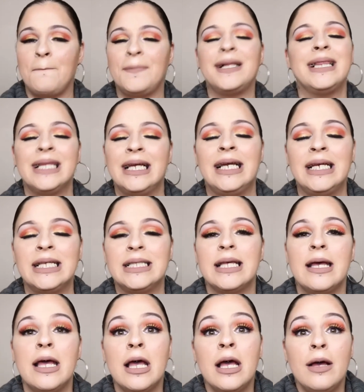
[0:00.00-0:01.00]
please,
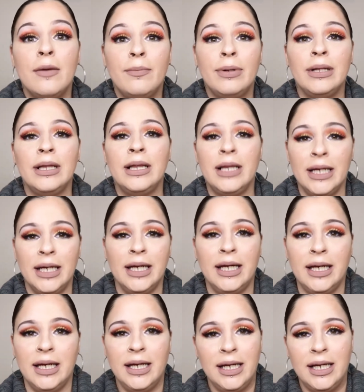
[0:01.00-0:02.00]

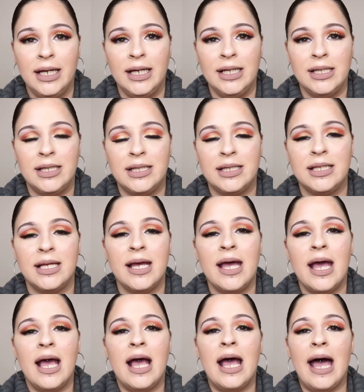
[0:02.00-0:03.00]
please.
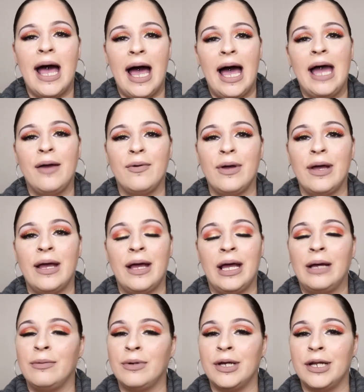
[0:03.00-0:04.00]
I
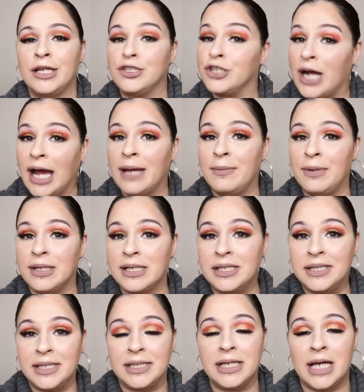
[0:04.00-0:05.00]
am gonna try and be as
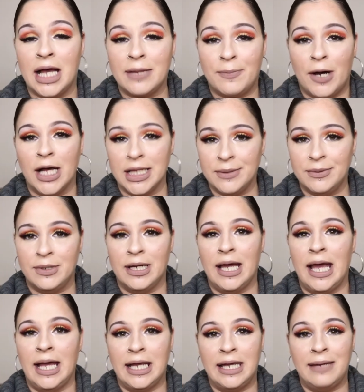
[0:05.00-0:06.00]
consistent as possible
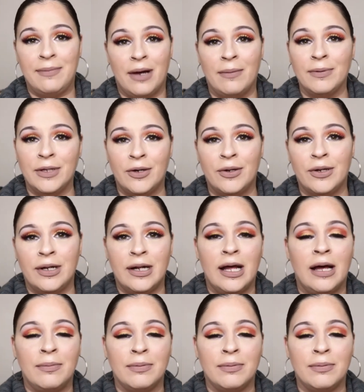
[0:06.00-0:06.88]
and keep uploading